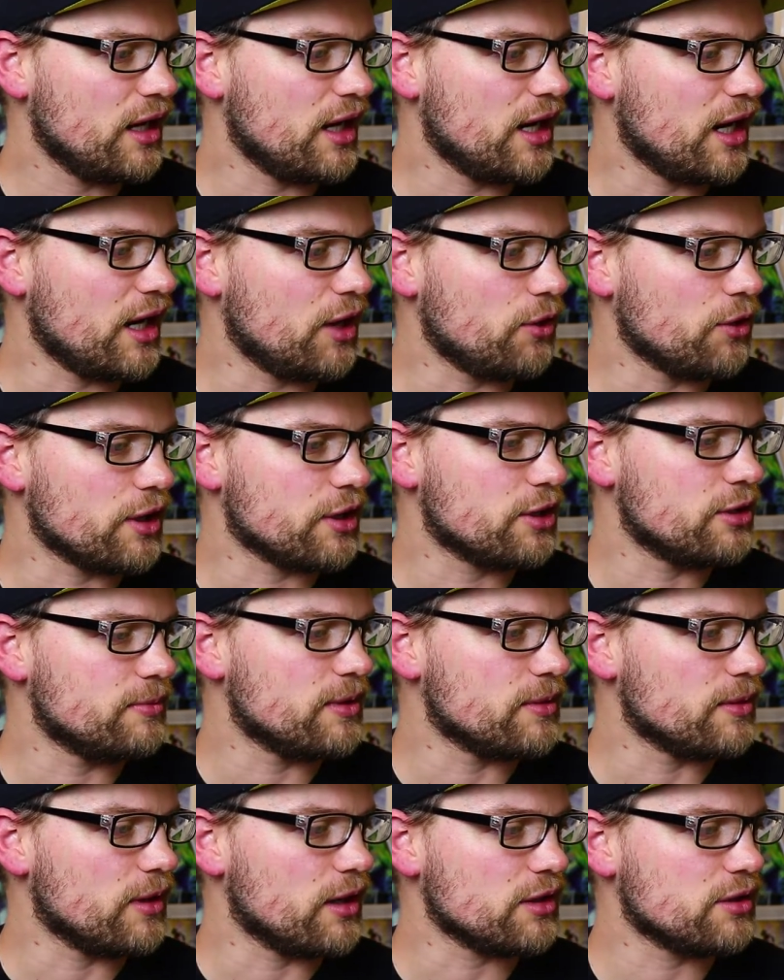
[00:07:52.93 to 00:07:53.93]
or I could
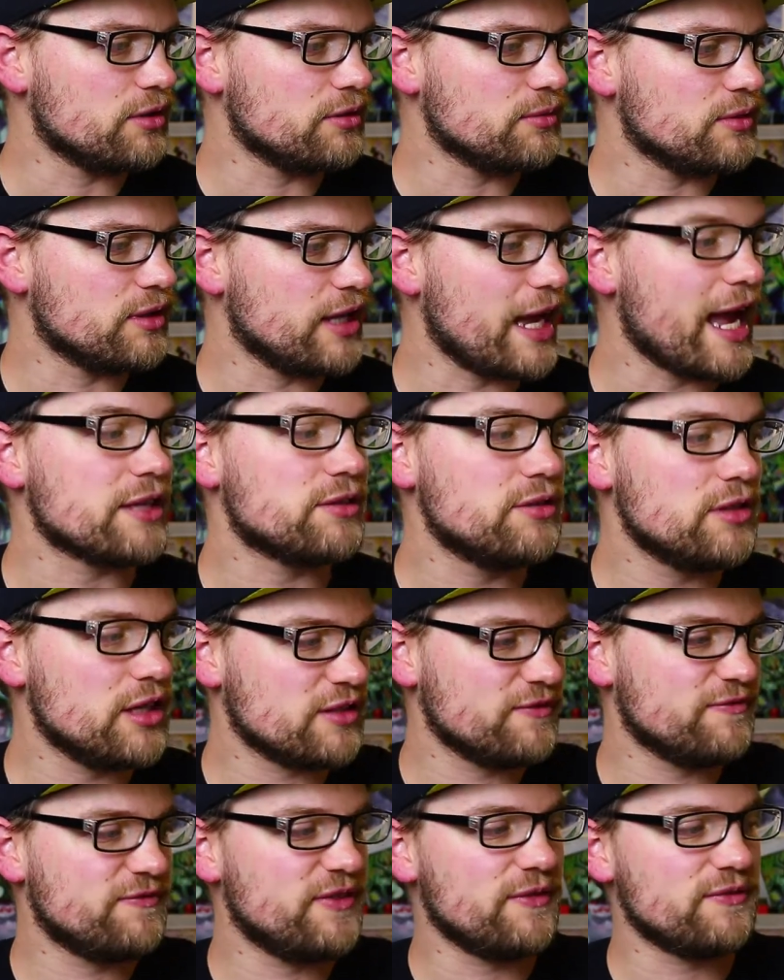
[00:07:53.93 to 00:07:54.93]
be wrong,
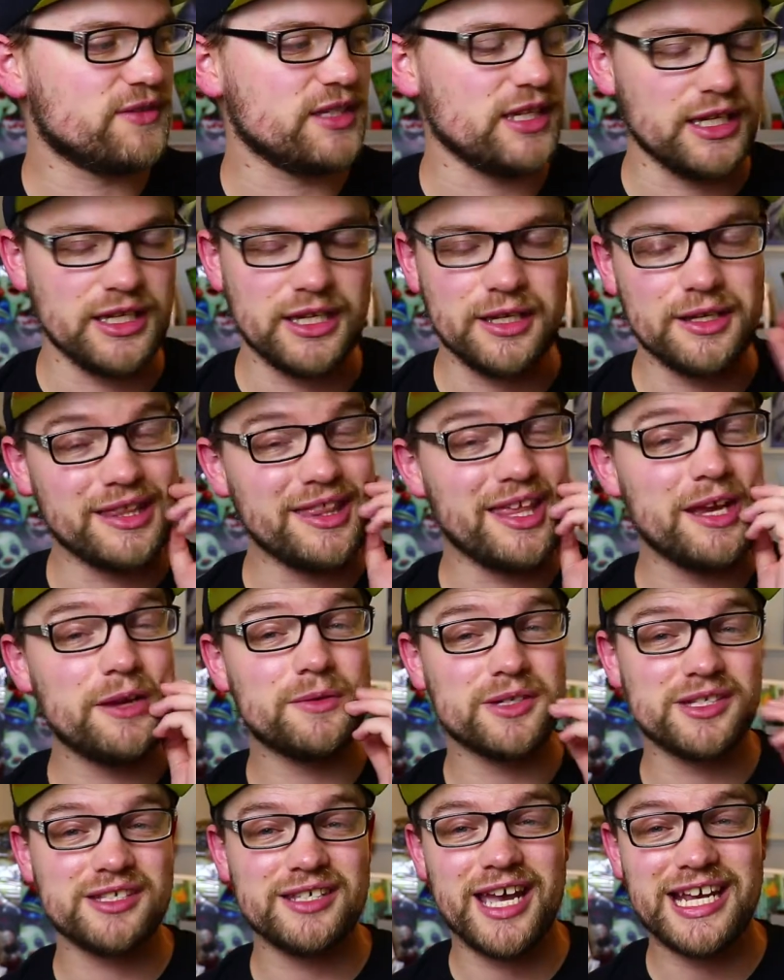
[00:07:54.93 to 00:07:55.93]
2015, and they
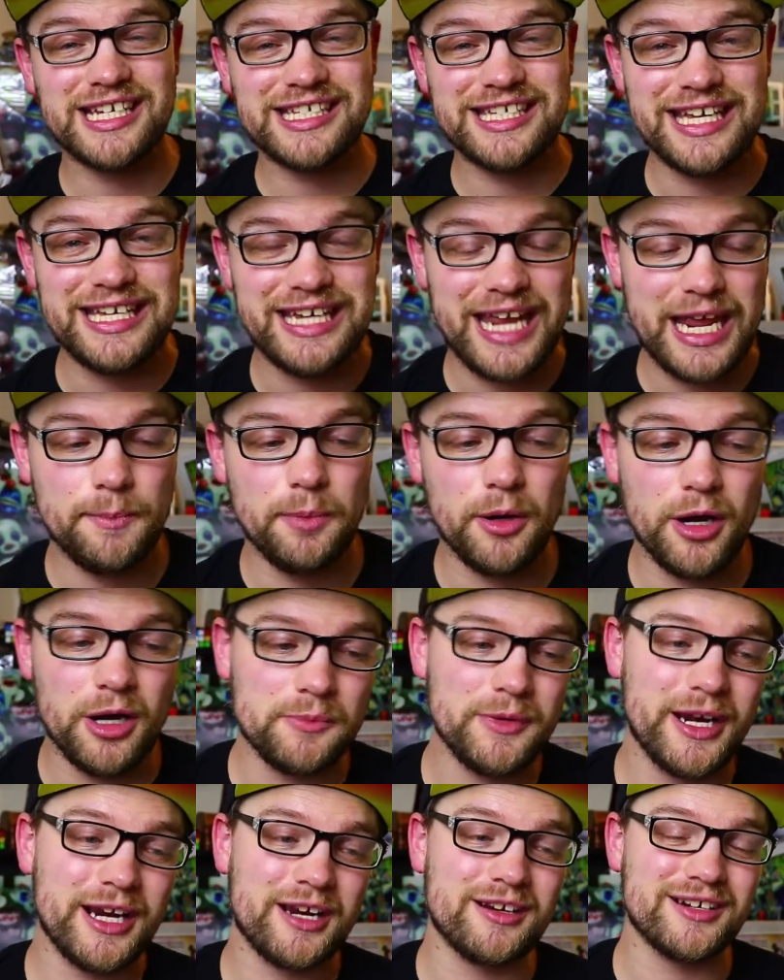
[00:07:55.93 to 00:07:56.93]
were signed to
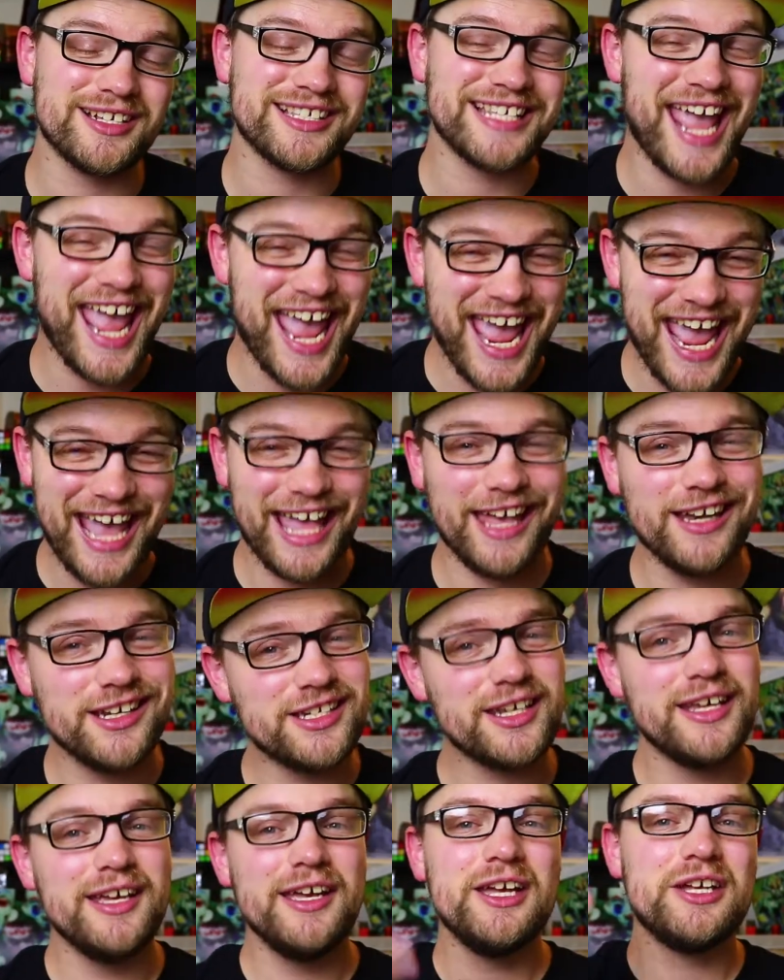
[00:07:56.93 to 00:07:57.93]
Napalm Records,
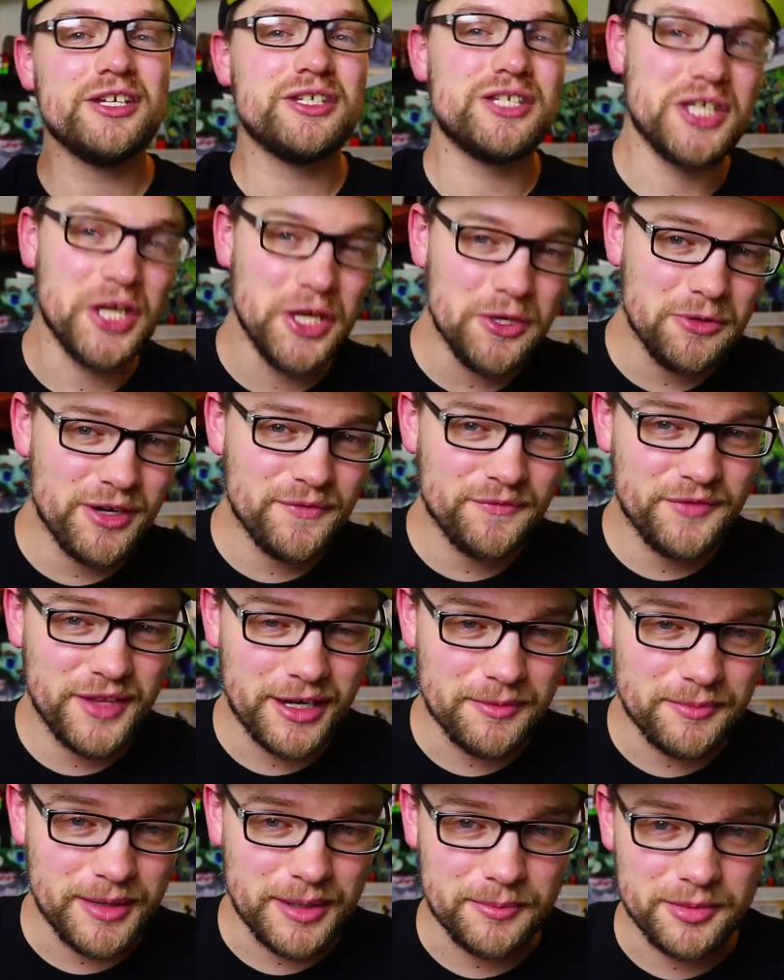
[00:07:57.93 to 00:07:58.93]
and 2 of
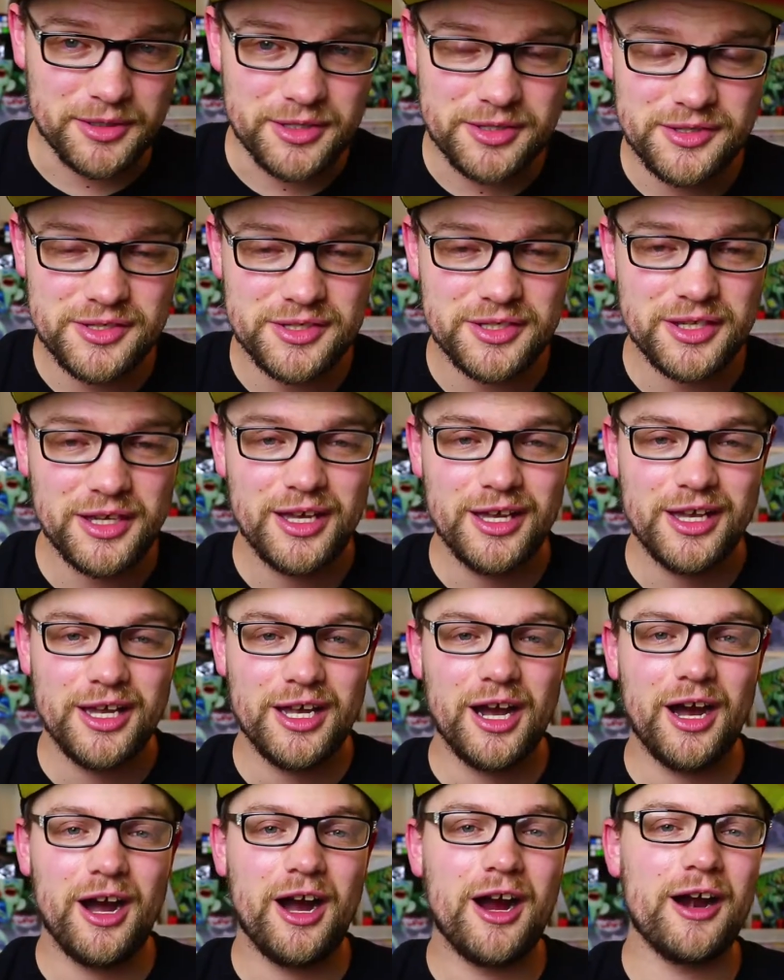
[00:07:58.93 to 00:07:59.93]
their members
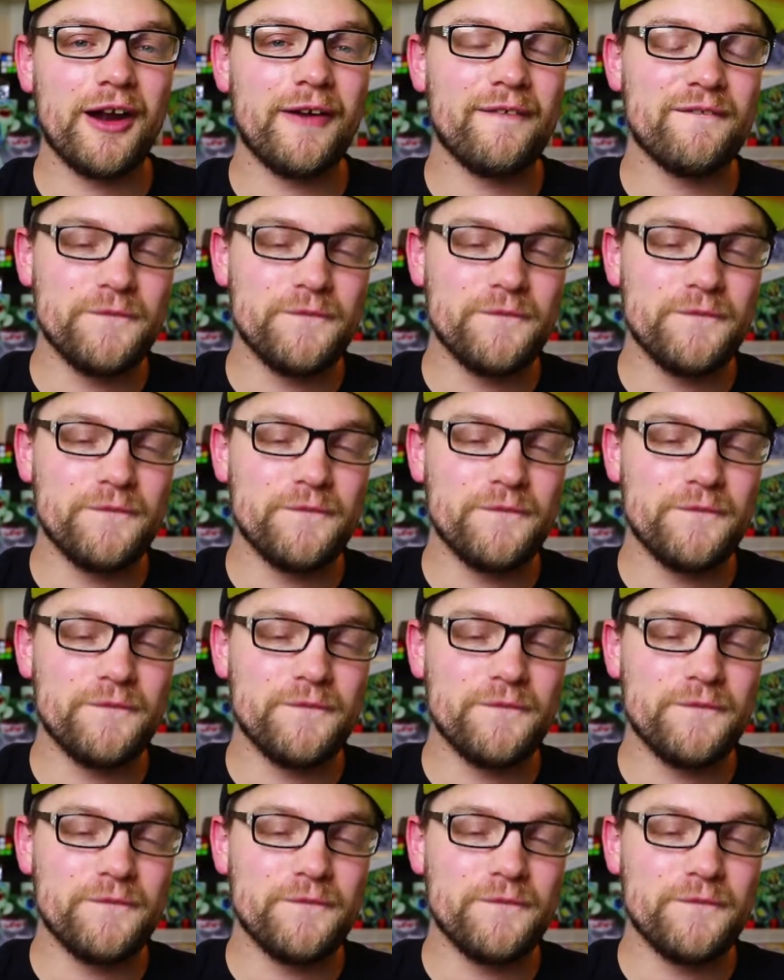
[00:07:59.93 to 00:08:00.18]
are